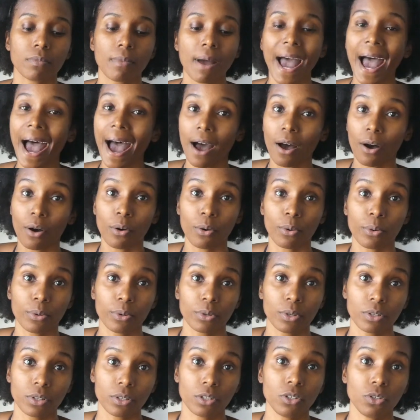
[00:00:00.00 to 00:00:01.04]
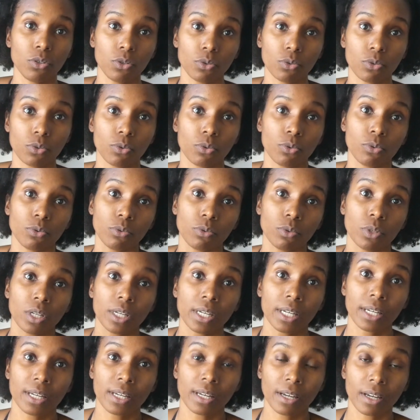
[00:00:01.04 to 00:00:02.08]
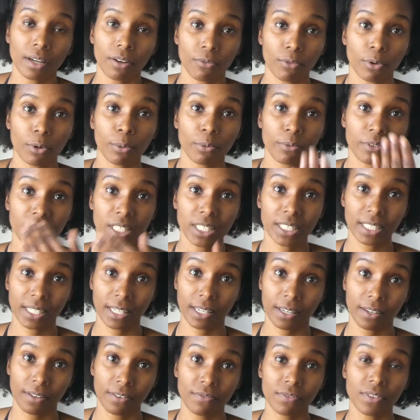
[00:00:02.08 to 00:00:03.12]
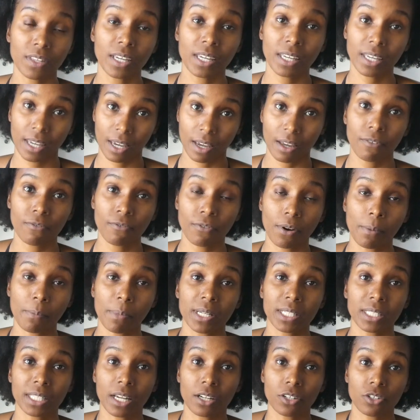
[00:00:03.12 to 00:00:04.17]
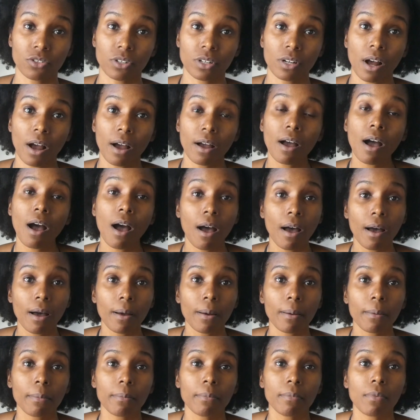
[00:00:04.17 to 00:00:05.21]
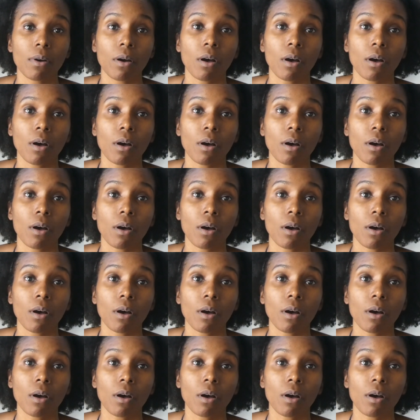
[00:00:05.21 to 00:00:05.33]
how you will receive the kit from Ancestry.com,